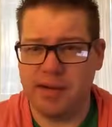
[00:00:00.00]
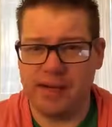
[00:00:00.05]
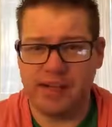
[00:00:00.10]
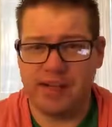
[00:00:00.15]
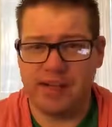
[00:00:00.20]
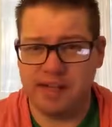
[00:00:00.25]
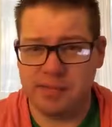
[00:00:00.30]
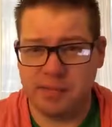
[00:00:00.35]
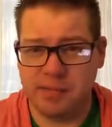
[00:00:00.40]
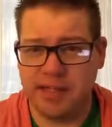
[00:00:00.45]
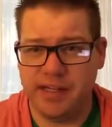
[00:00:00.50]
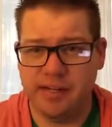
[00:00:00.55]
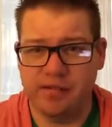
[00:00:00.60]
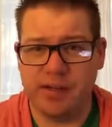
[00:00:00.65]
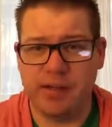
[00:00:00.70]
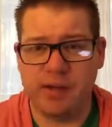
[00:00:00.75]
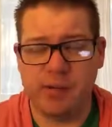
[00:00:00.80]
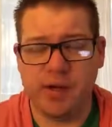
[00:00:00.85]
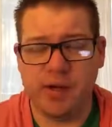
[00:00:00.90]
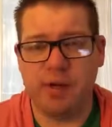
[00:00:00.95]
not going to explain it
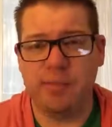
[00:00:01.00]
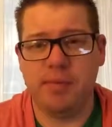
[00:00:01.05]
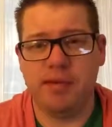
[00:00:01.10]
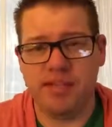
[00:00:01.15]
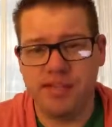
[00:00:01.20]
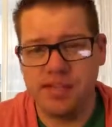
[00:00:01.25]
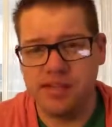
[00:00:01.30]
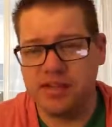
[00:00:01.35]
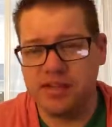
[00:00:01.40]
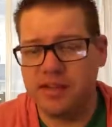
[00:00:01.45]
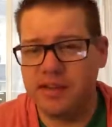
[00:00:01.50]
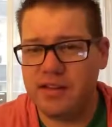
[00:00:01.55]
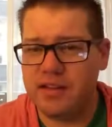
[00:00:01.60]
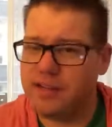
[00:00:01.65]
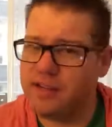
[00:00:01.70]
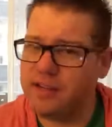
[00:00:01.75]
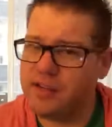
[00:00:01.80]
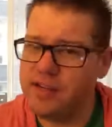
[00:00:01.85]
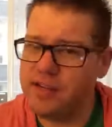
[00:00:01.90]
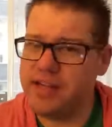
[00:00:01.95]
very well, but just
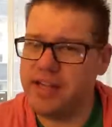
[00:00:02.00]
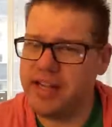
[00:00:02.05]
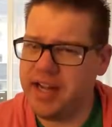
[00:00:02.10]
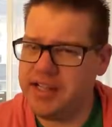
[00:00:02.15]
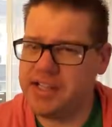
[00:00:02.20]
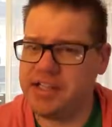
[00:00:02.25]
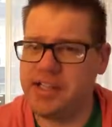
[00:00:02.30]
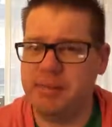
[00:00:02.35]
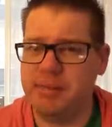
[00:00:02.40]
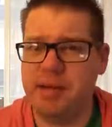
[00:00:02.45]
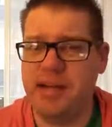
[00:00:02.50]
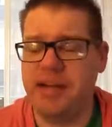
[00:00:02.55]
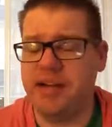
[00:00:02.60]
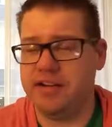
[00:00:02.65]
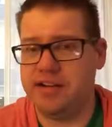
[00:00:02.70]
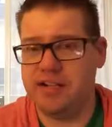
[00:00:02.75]
learn DHCP.